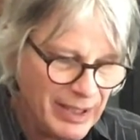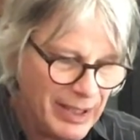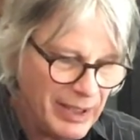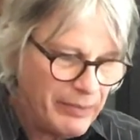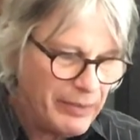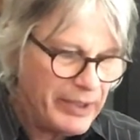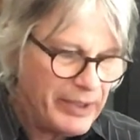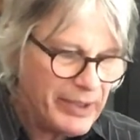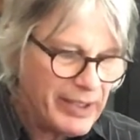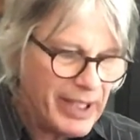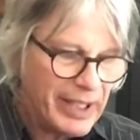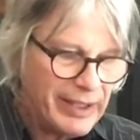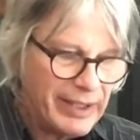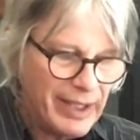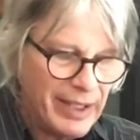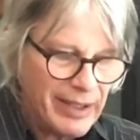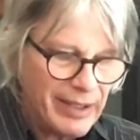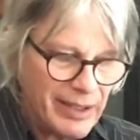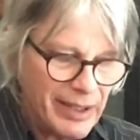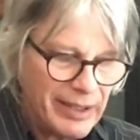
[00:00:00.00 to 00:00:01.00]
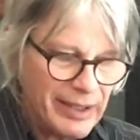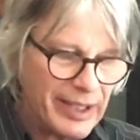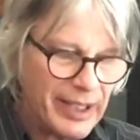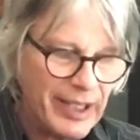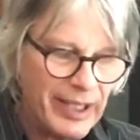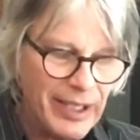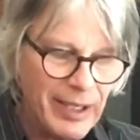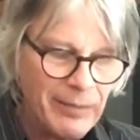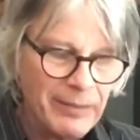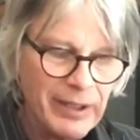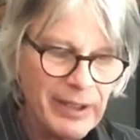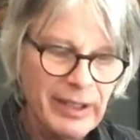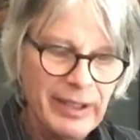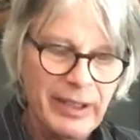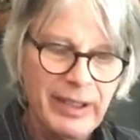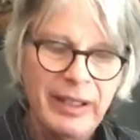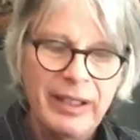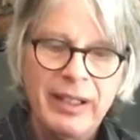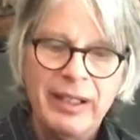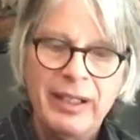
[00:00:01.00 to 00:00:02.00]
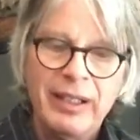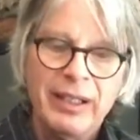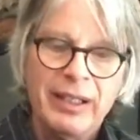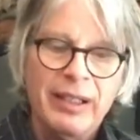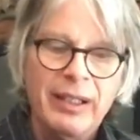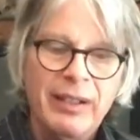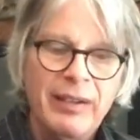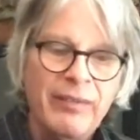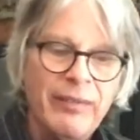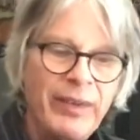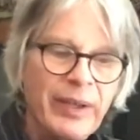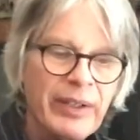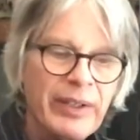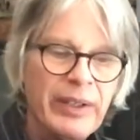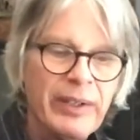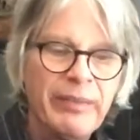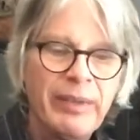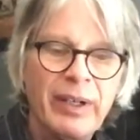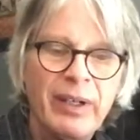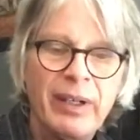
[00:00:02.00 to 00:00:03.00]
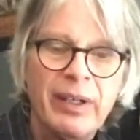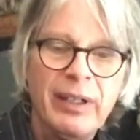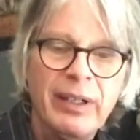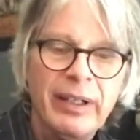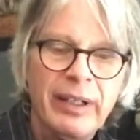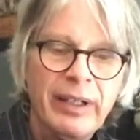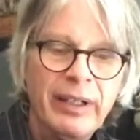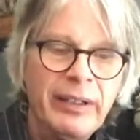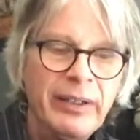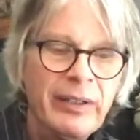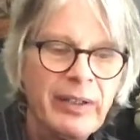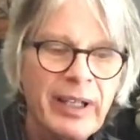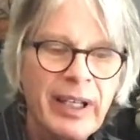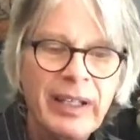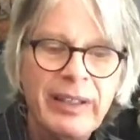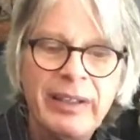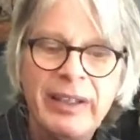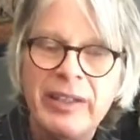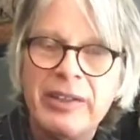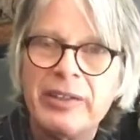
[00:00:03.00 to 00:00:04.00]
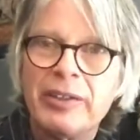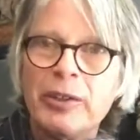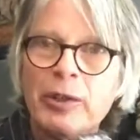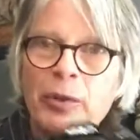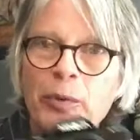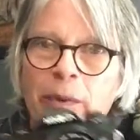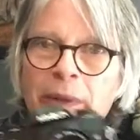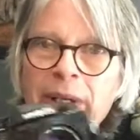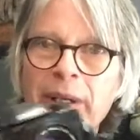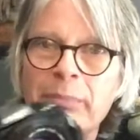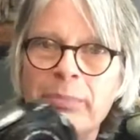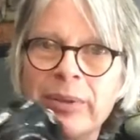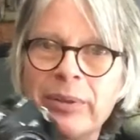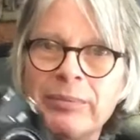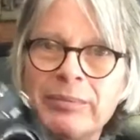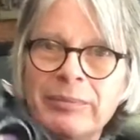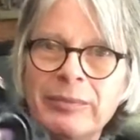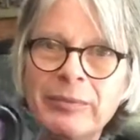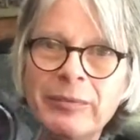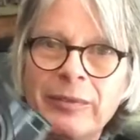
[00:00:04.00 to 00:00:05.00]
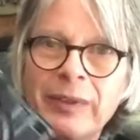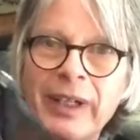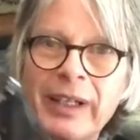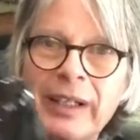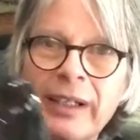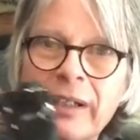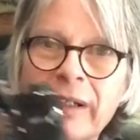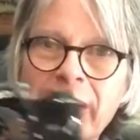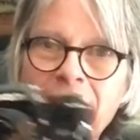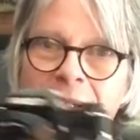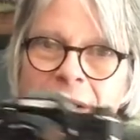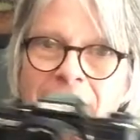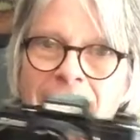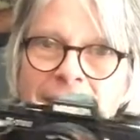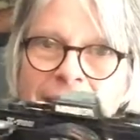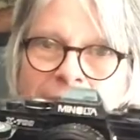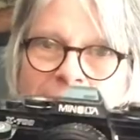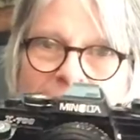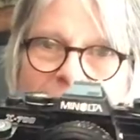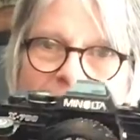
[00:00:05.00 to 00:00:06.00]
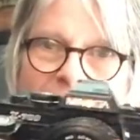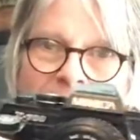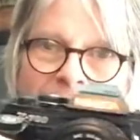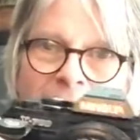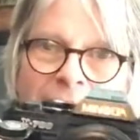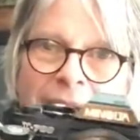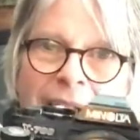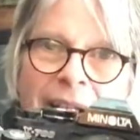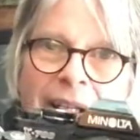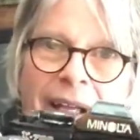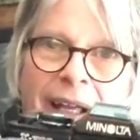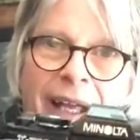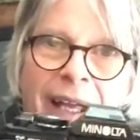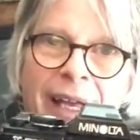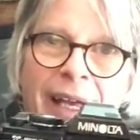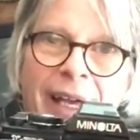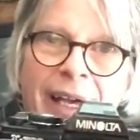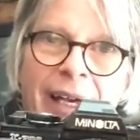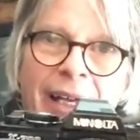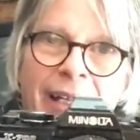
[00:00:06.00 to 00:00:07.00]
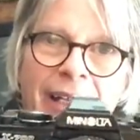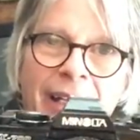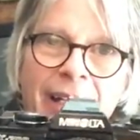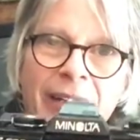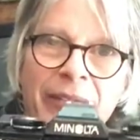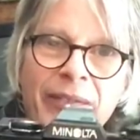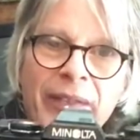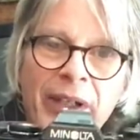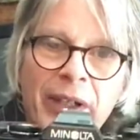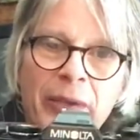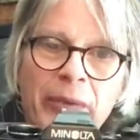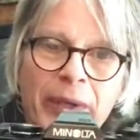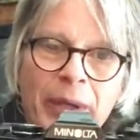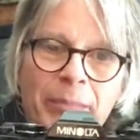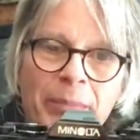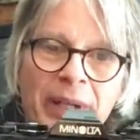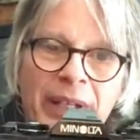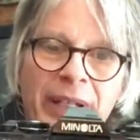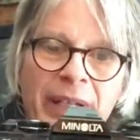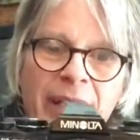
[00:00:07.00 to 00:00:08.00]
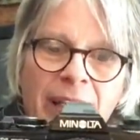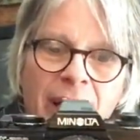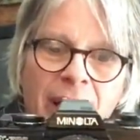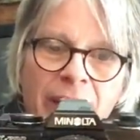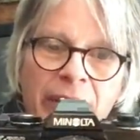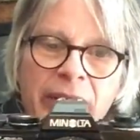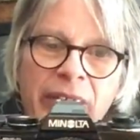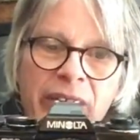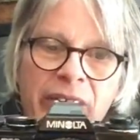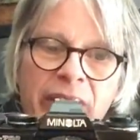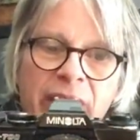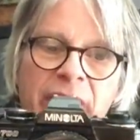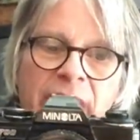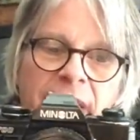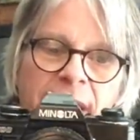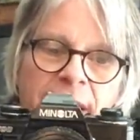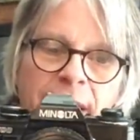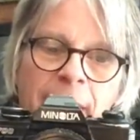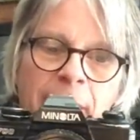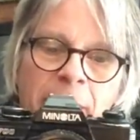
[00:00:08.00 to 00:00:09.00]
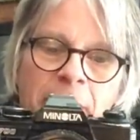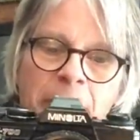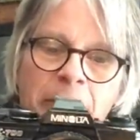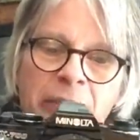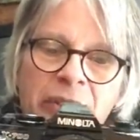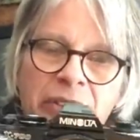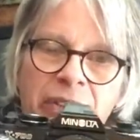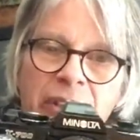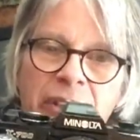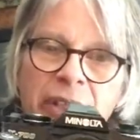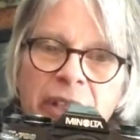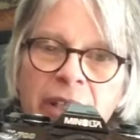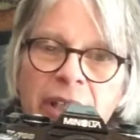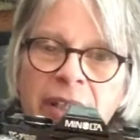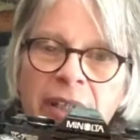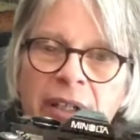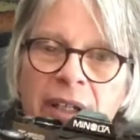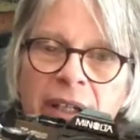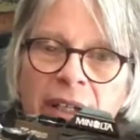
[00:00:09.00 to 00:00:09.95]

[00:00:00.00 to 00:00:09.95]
When you get that on the camera, first of all, you get this grip right here. And if the grip on just the camera was good,